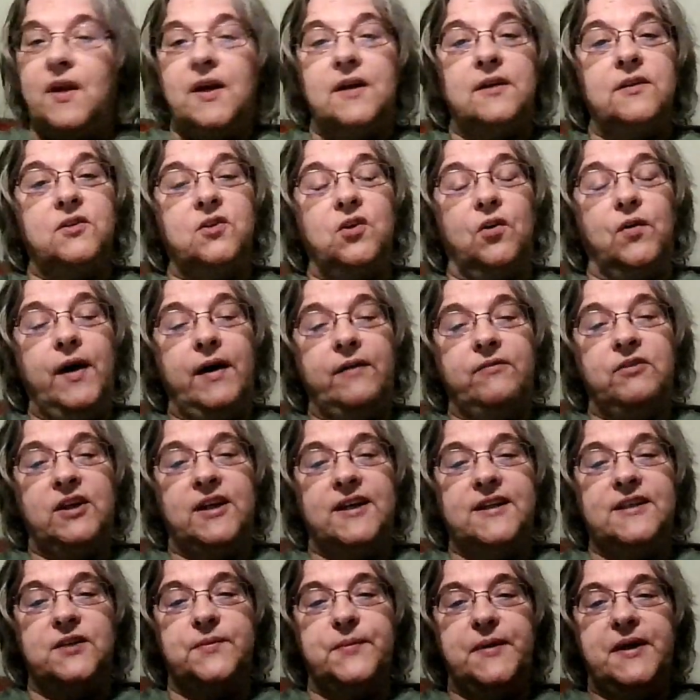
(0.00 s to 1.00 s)
So have a
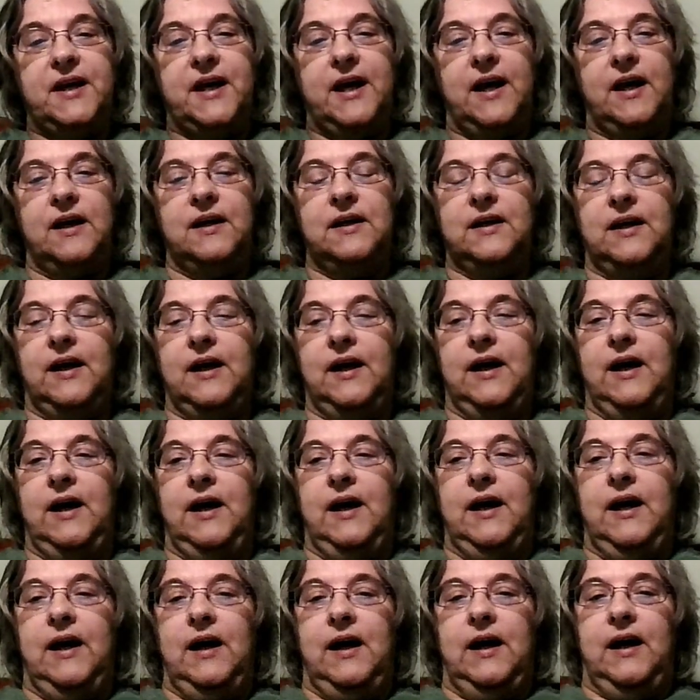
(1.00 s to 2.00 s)
nice weekend.
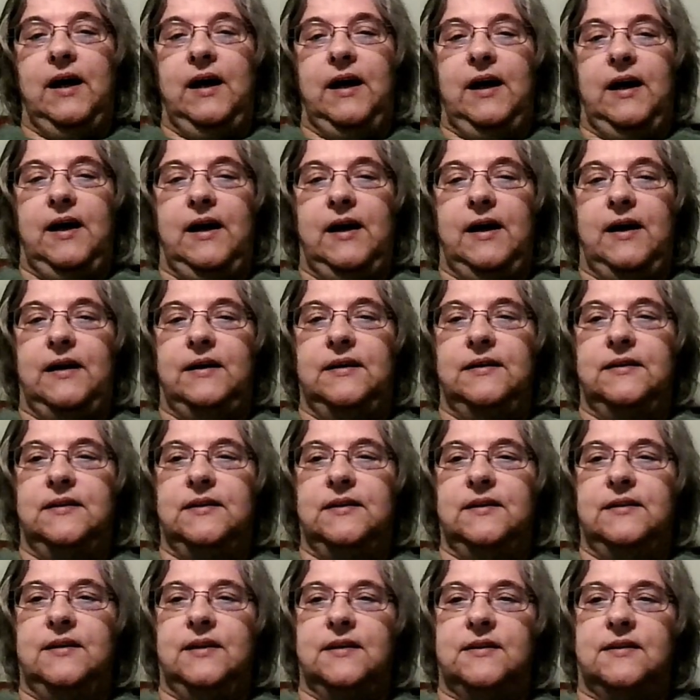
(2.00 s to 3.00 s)
And
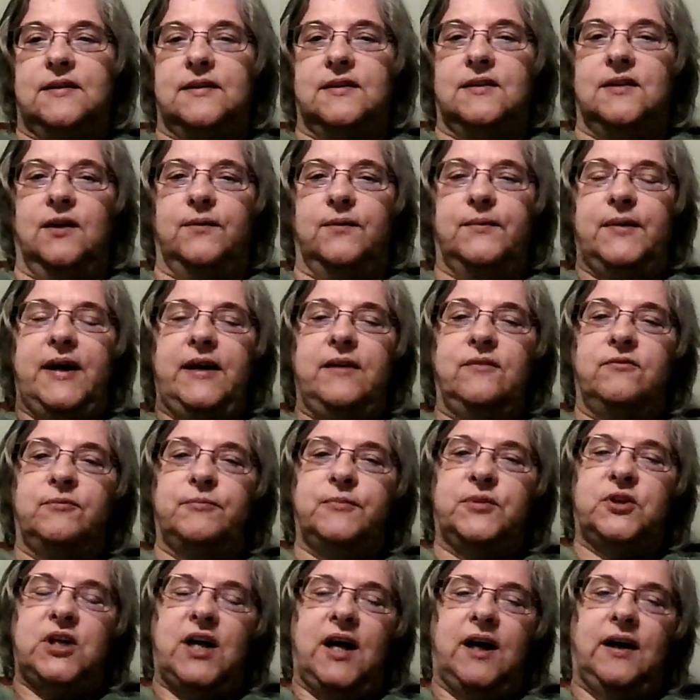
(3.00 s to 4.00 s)
this is Lorraine
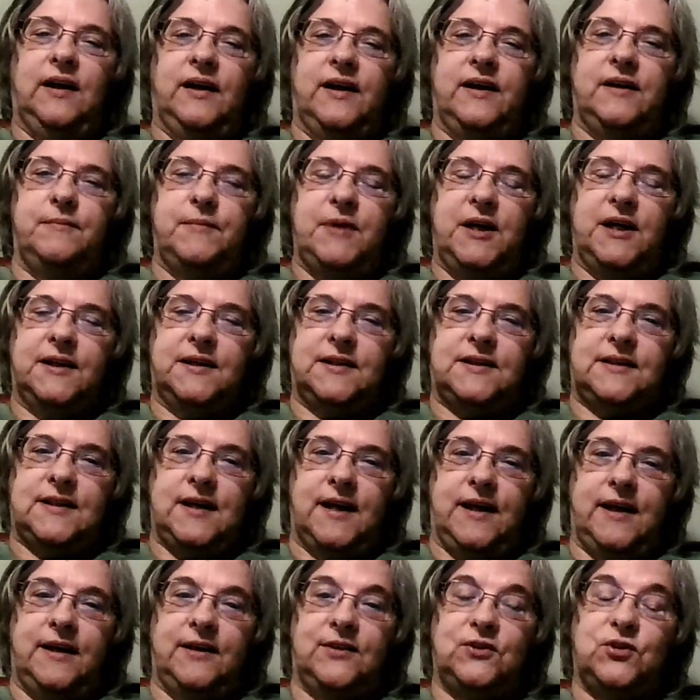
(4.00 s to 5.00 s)
from Chatelainmakes
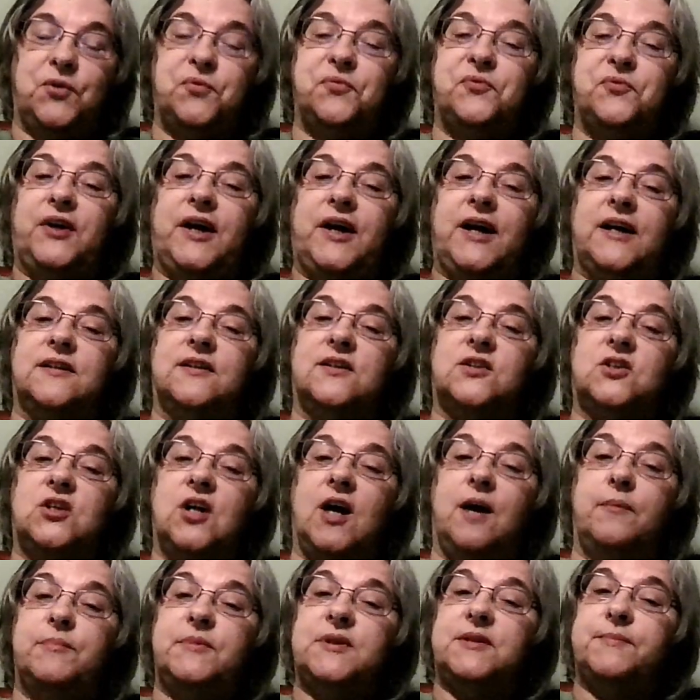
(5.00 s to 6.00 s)
saying don't forget to
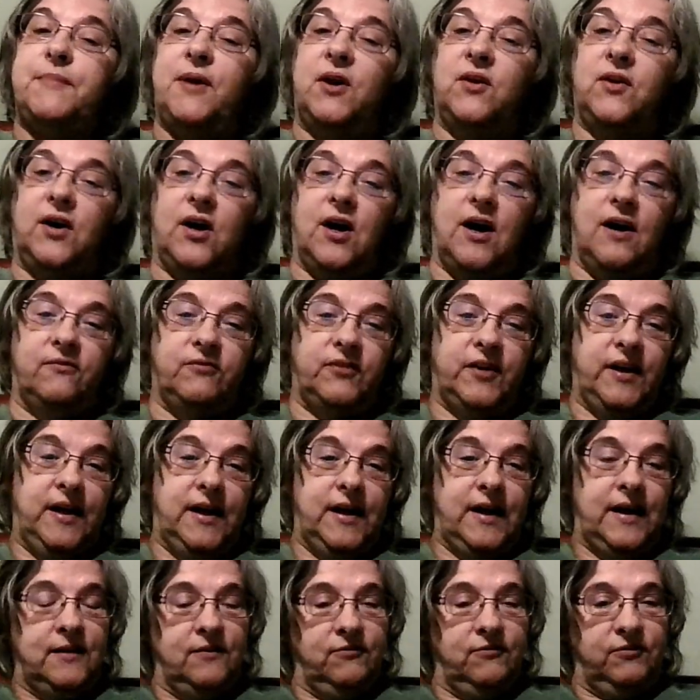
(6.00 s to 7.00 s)
stop and smell the coffee
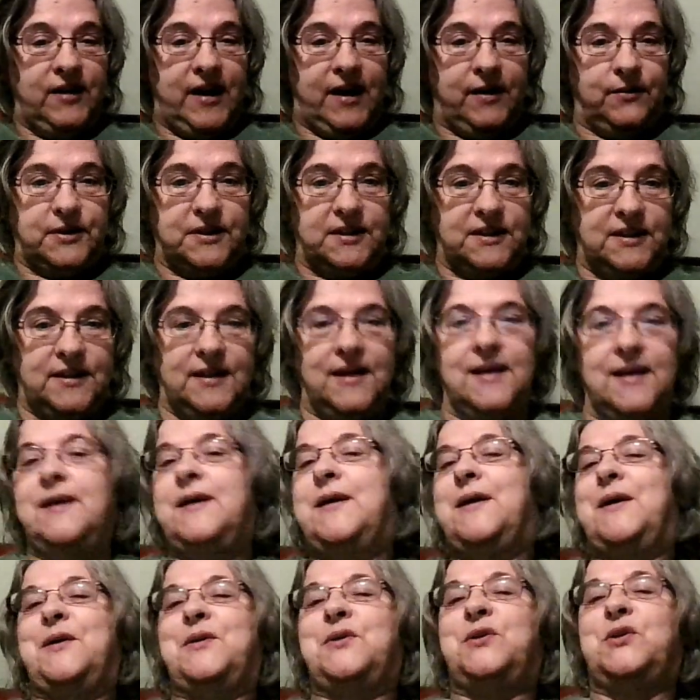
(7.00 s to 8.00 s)
and the flowers.
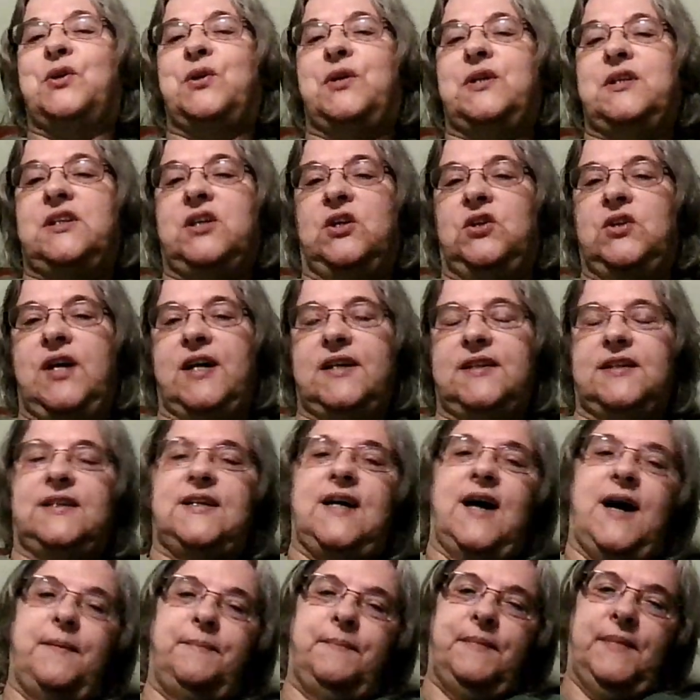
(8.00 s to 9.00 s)
So until next
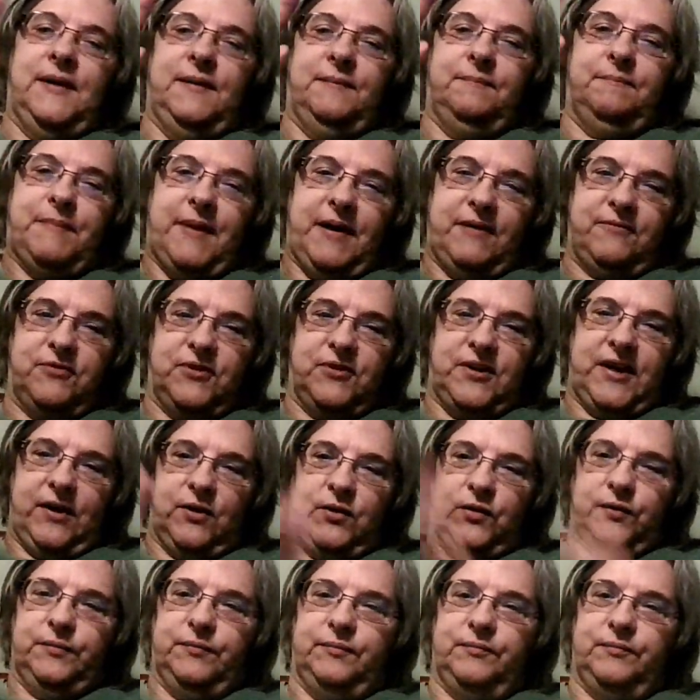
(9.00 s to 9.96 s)
time, bye for now.